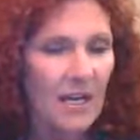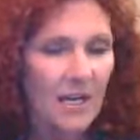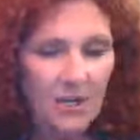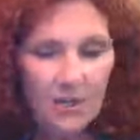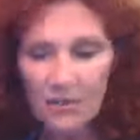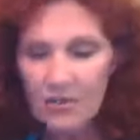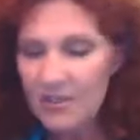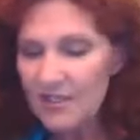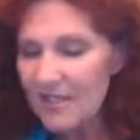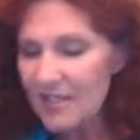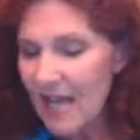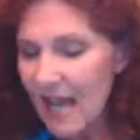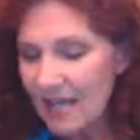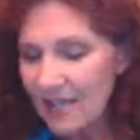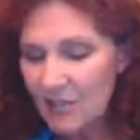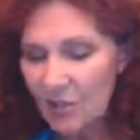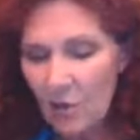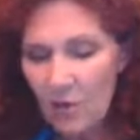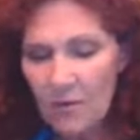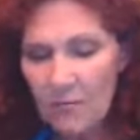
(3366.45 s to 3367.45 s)
Your
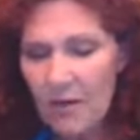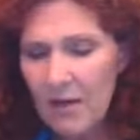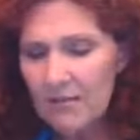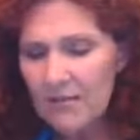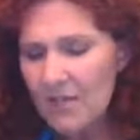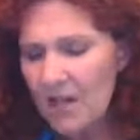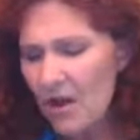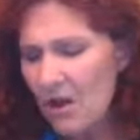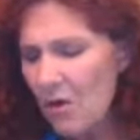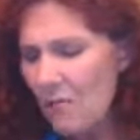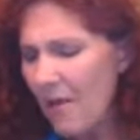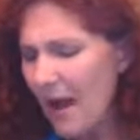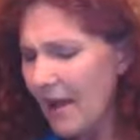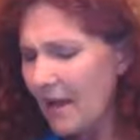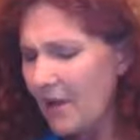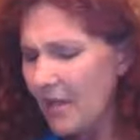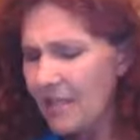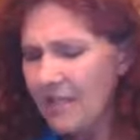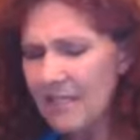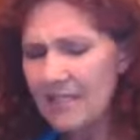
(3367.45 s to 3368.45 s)
sex hormones, oh my
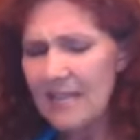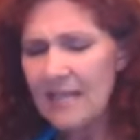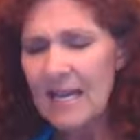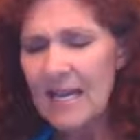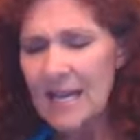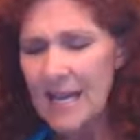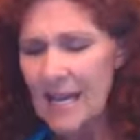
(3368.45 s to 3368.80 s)
goodness,